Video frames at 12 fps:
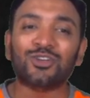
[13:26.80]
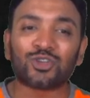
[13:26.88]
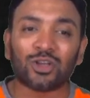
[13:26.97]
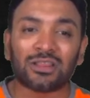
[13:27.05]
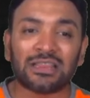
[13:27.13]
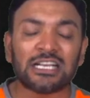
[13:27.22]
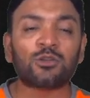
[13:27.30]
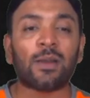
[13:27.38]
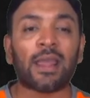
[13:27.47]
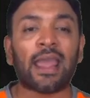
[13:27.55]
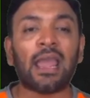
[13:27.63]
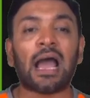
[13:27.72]
So this
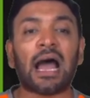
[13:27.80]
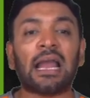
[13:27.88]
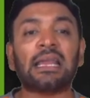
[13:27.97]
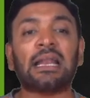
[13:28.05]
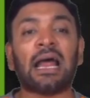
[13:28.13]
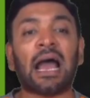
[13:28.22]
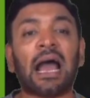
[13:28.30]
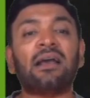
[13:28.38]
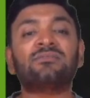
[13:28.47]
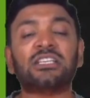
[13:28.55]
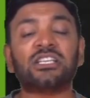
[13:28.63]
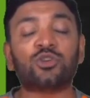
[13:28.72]
way, I can
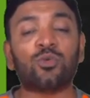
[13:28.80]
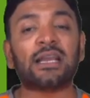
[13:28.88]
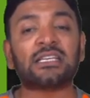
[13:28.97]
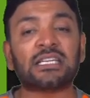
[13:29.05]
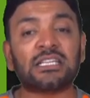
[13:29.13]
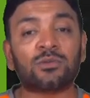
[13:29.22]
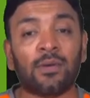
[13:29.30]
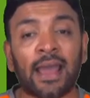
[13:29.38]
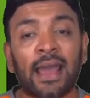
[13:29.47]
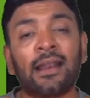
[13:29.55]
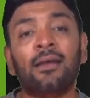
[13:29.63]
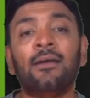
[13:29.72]
have situations
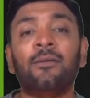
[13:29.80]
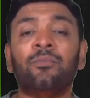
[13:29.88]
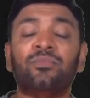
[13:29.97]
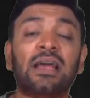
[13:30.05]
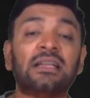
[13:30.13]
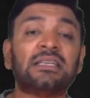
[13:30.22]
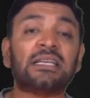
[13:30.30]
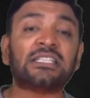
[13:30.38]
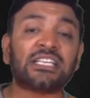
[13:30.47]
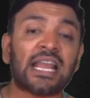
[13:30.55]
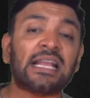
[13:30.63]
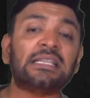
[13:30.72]
where there is a
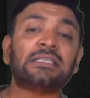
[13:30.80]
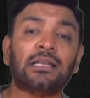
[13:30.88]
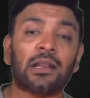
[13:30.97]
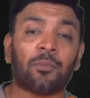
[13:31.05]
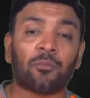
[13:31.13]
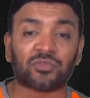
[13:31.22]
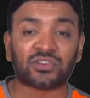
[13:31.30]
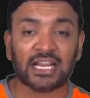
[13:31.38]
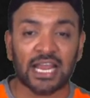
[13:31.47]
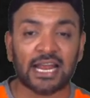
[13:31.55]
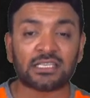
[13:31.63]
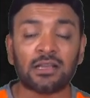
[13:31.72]
change in number of
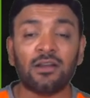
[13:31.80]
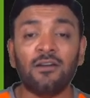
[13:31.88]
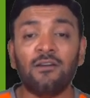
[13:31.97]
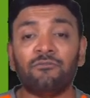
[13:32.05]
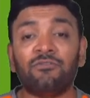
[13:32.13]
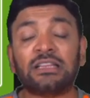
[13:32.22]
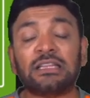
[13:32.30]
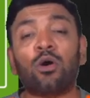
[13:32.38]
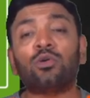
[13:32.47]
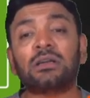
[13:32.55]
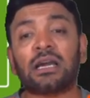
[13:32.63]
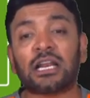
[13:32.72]
shares
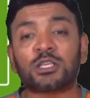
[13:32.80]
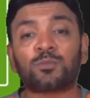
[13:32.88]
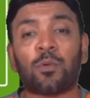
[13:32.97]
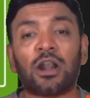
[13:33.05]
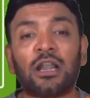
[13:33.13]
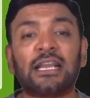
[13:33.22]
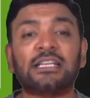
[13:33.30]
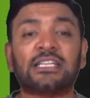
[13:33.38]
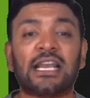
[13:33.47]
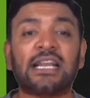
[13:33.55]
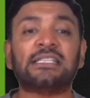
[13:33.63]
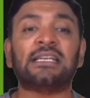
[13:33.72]
without corresponding
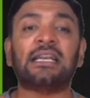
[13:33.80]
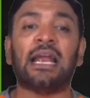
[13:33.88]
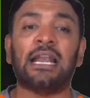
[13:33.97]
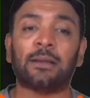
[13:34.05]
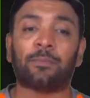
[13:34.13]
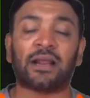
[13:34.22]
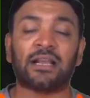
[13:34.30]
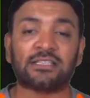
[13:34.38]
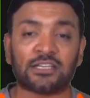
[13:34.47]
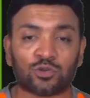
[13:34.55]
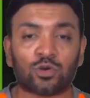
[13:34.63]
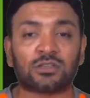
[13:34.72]
change in enterprise
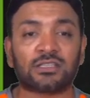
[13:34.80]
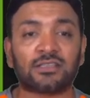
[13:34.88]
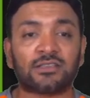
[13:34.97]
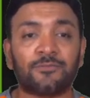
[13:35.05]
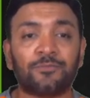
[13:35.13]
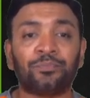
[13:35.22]
resources.